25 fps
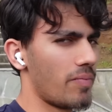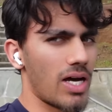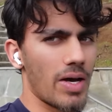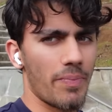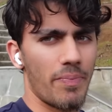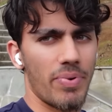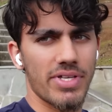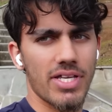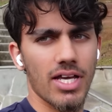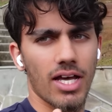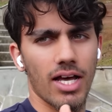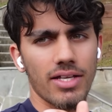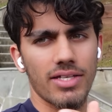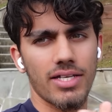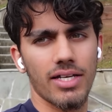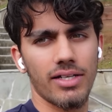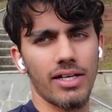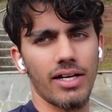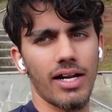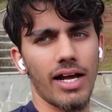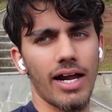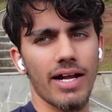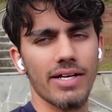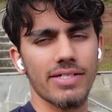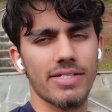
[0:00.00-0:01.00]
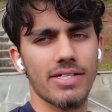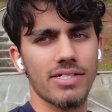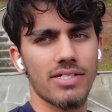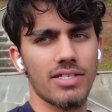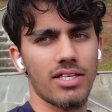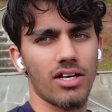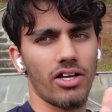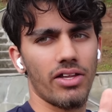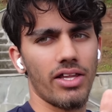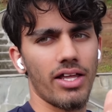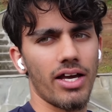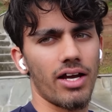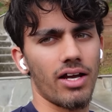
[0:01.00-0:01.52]
My patella tendonitis is
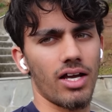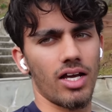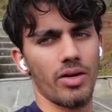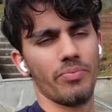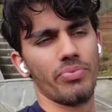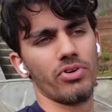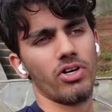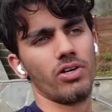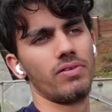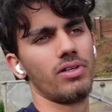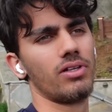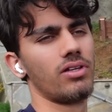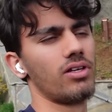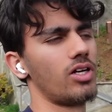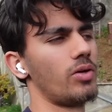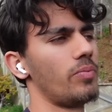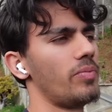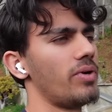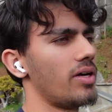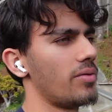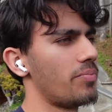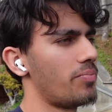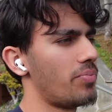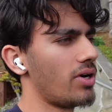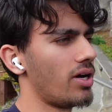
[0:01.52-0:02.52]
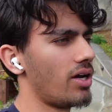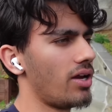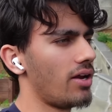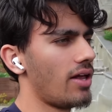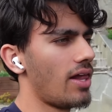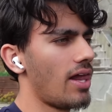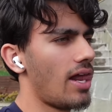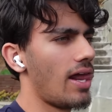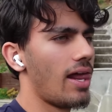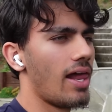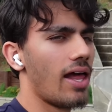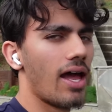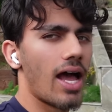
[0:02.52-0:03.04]
still there, improved a little bit, but
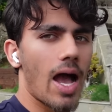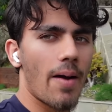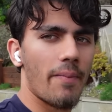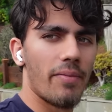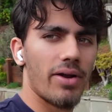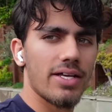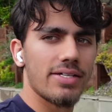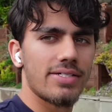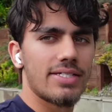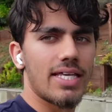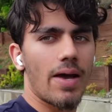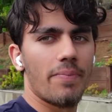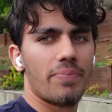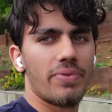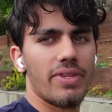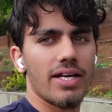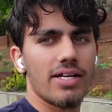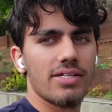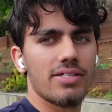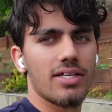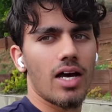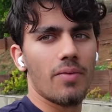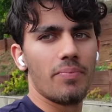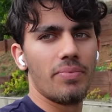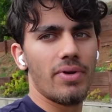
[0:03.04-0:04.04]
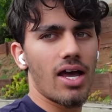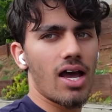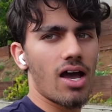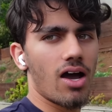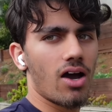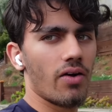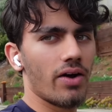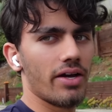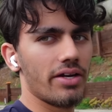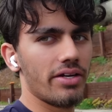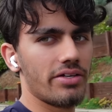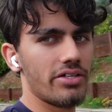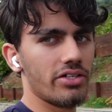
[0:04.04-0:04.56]
I'm gonna step things up
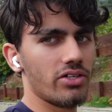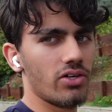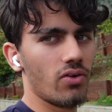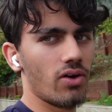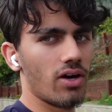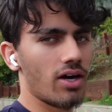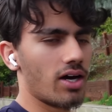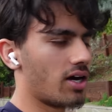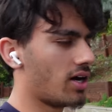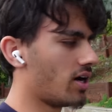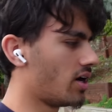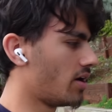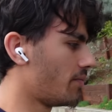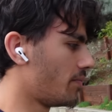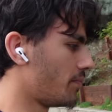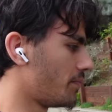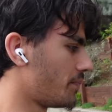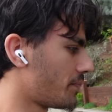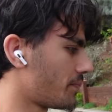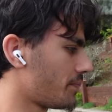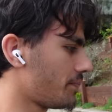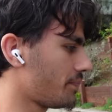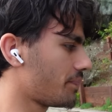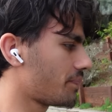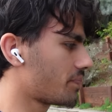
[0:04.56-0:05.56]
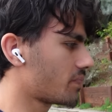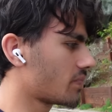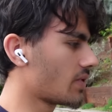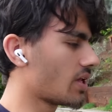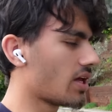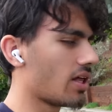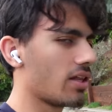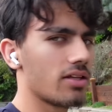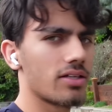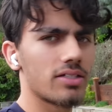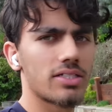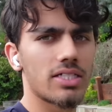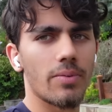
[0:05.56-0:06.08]
now and do um,
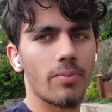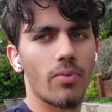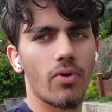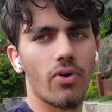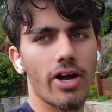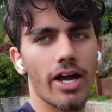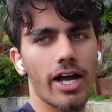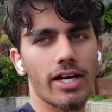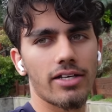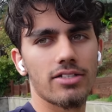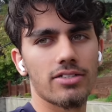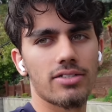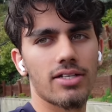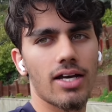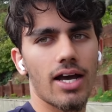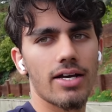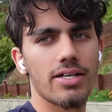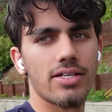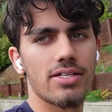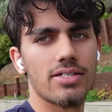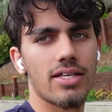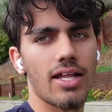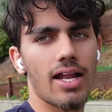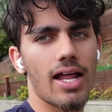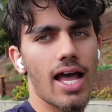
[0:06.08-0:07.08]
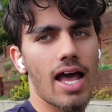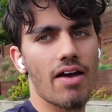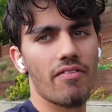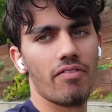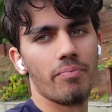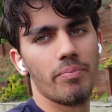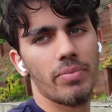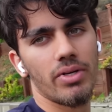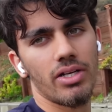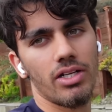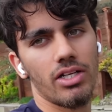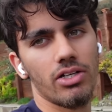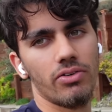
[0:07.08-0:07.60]
some more exercises that I
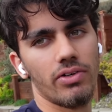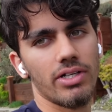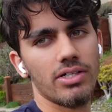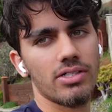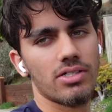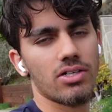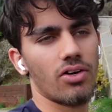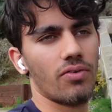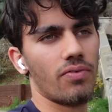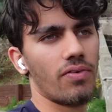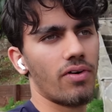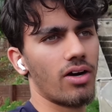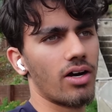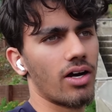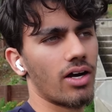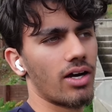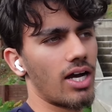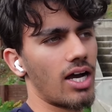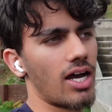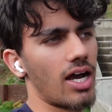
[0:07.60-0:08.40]
haven't been doing so far.